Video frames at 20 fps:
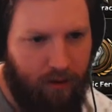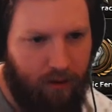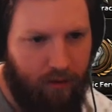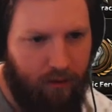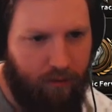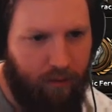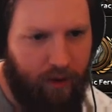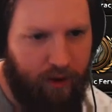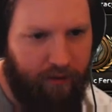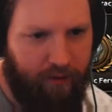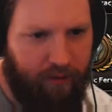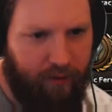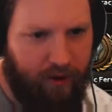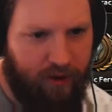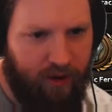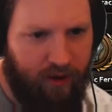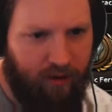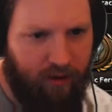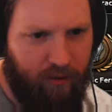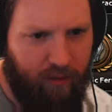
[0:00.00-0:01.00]
Reinforce
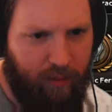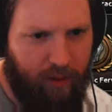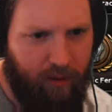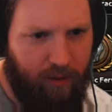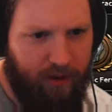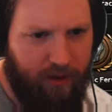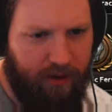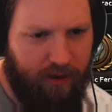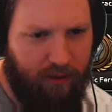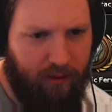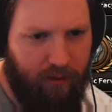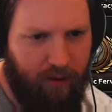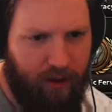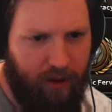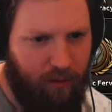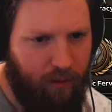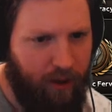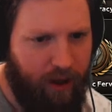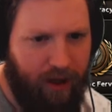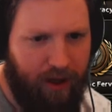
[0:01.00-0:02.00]
the Republic's authority.
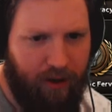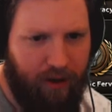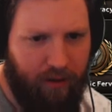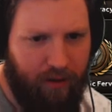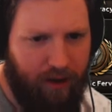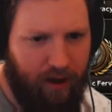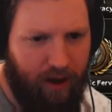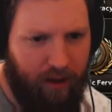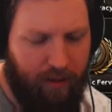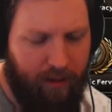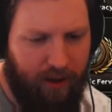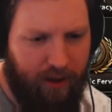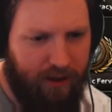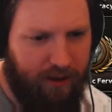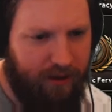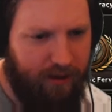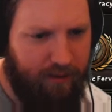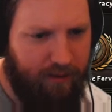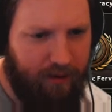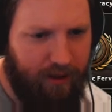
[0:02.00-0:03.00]
We're not going
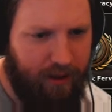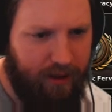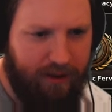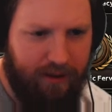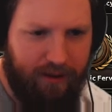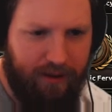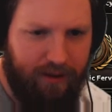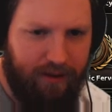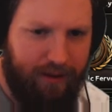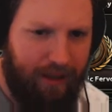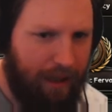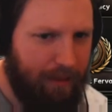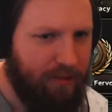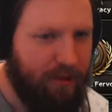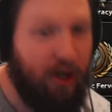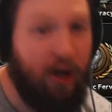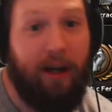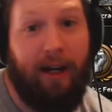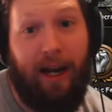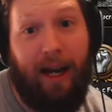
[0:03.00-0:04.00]
communist. I'm
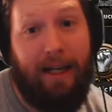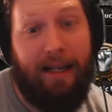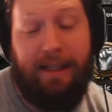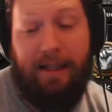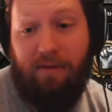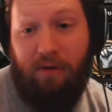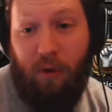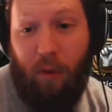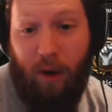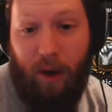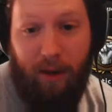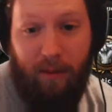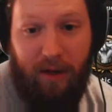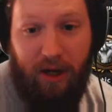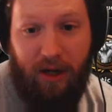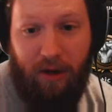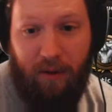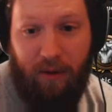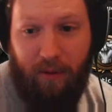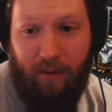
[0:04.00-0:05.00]
sorry, guys. If you wanted me
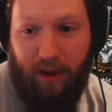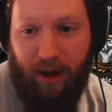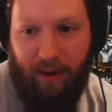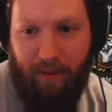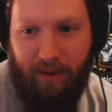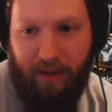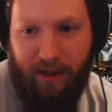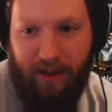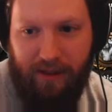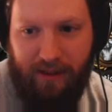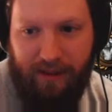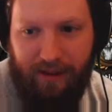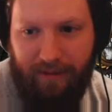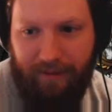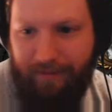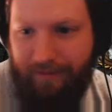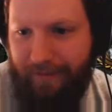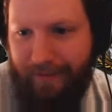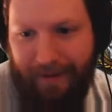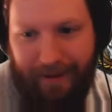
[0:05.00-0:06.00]
to go communist,
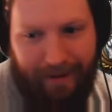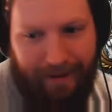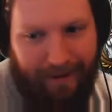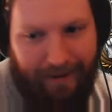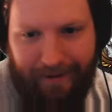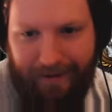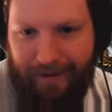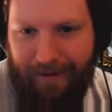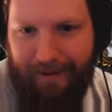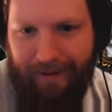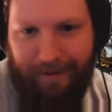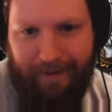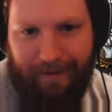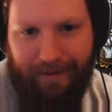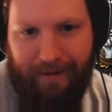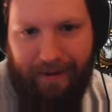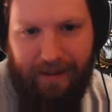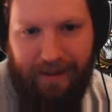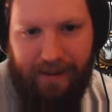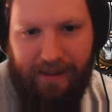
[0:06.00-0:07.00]

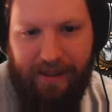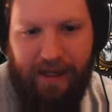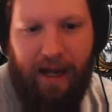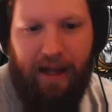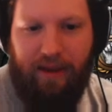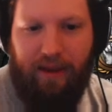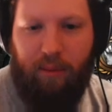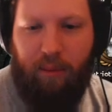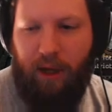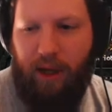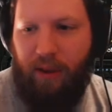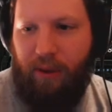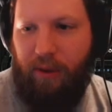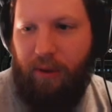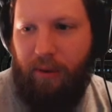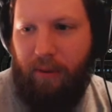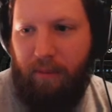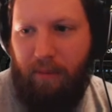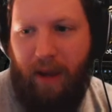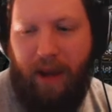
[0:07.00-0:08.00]
this is not the
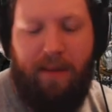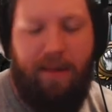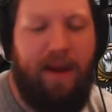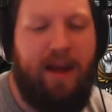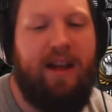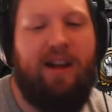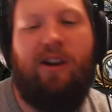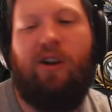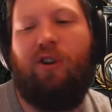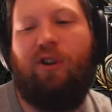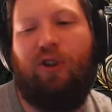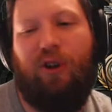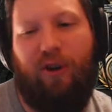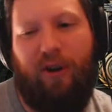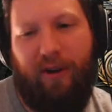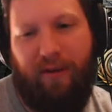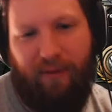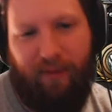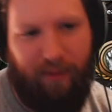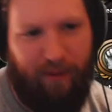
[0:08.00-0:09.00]
playthrough. Maybe an
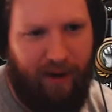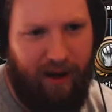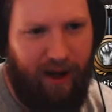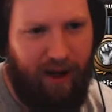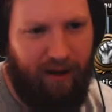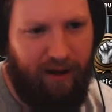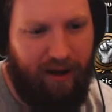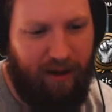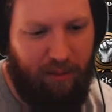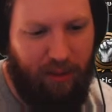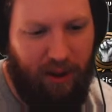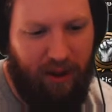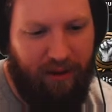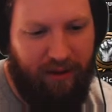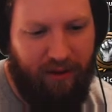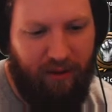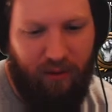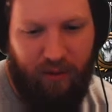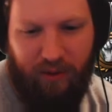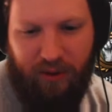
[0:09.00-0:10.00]
alternative reality
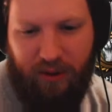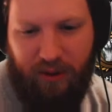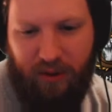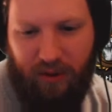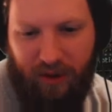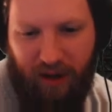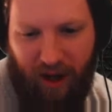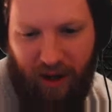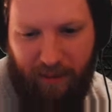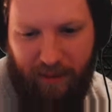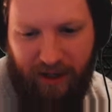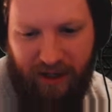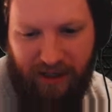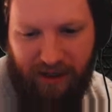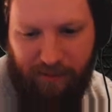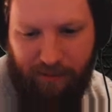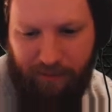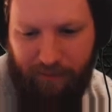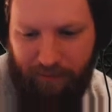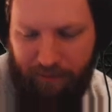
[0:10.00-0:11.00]
playthrough we'll do communism.